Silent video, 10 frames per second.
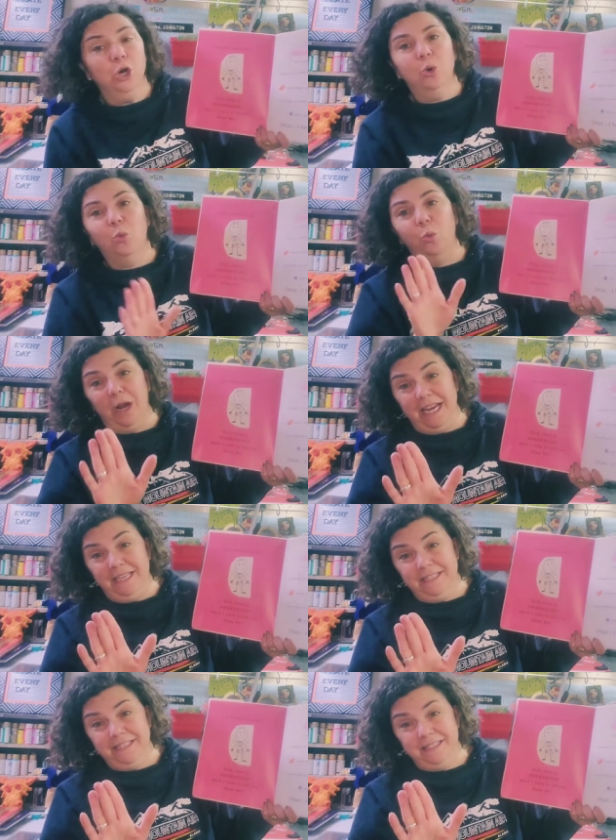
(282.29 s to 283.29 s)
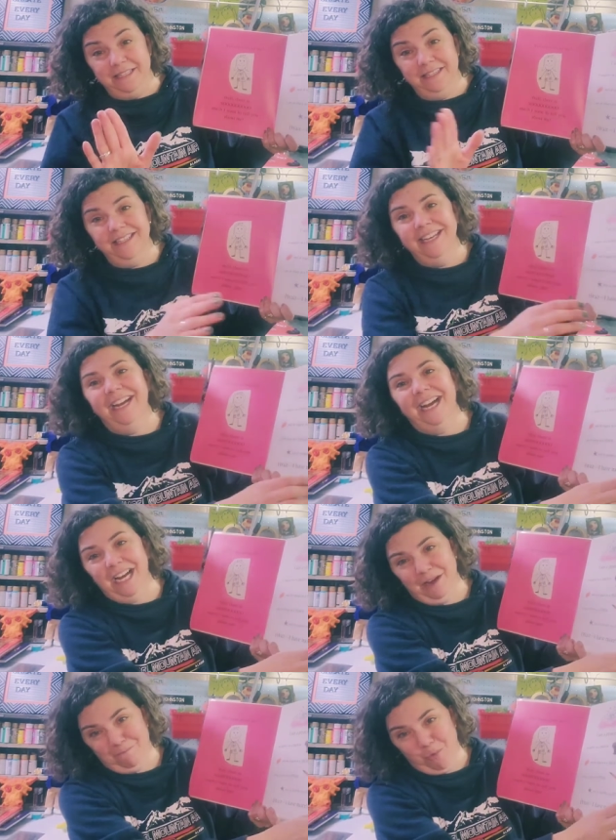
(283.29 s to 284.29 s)
Wait, I
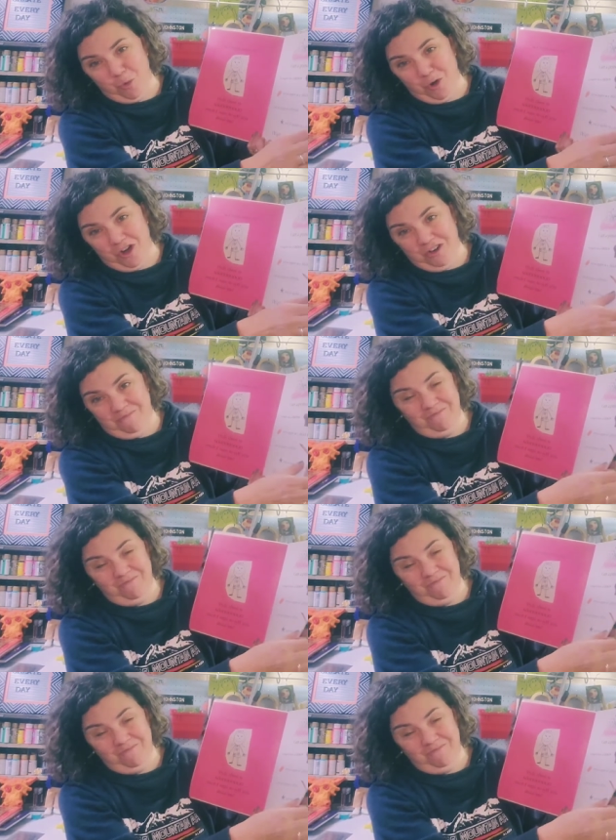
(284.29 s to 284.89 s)
have more.